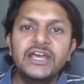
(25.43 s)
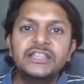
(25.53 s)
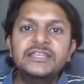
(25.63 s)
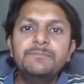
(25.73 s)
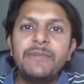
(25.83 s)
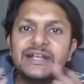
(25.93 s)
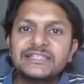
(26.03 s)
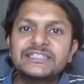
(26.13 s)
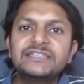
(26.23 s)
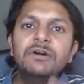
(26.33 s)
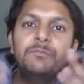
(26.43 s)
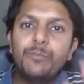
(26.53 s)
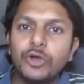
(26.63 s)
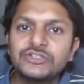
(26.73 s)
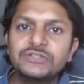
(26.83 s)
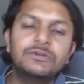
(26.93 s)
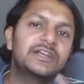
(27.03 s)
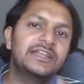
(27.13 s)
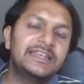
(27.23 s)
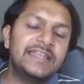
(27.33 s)
the maximum
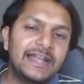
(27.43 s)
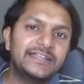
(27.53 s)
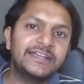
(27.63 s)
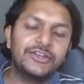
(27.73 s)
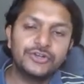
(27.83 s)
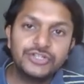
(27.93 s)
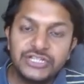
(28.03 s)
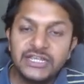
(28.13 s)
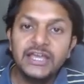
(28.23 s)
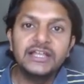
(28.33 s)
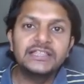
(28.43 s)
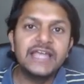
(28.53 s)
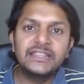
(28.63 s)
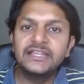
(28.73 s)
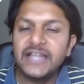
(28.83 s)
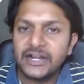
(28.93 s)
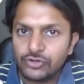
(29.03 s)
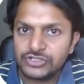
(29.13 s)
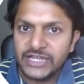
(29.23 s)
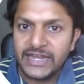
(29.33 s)
possible kinetic energy that the
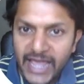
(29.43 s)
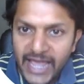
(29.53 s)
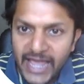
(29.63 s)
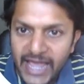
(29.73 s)
electrons can have,